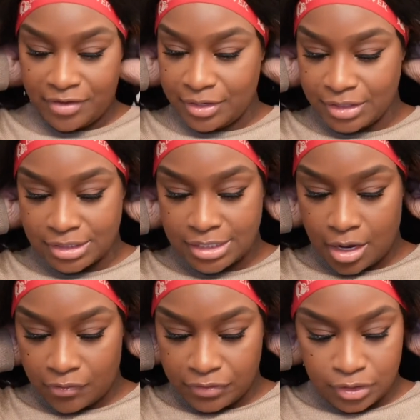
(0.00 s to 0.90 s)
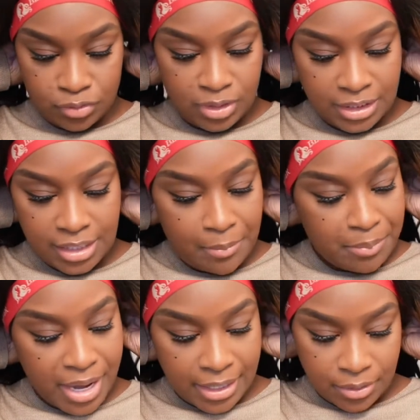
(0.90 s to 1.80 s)
Very soft unit,
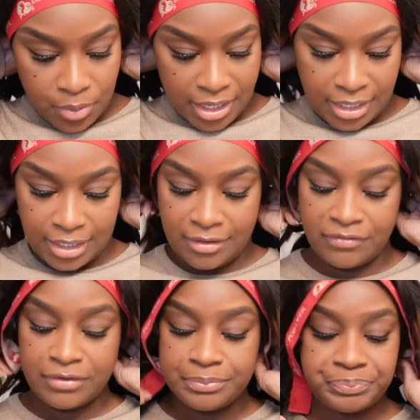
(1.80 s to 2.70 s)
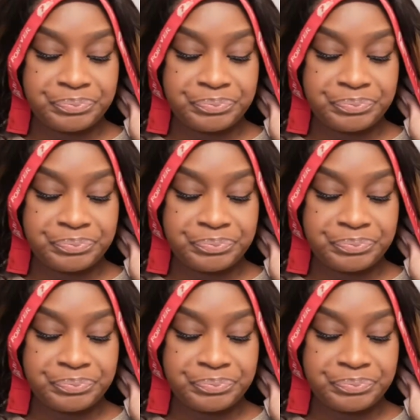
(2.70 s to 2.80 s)
body wave.